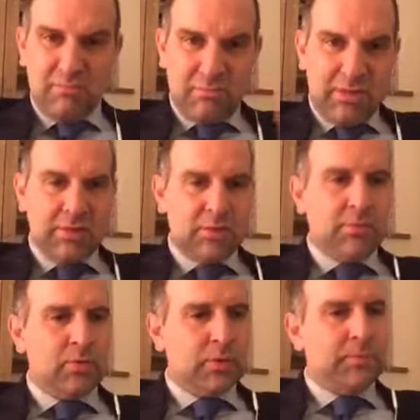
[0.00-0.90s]
Listen to your
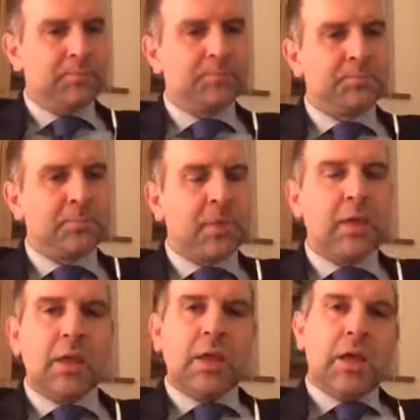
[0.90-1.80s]
body.
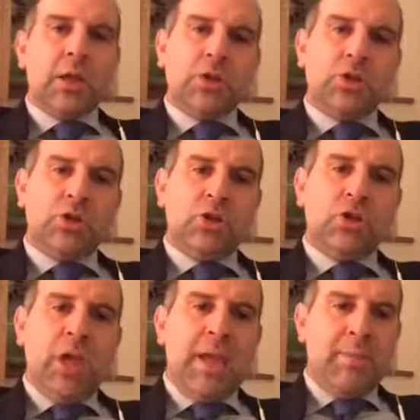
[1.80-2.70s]

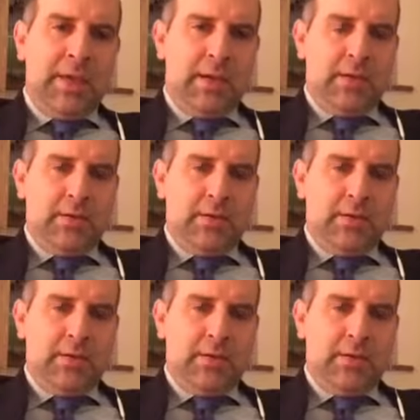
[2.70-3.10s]
Jamie.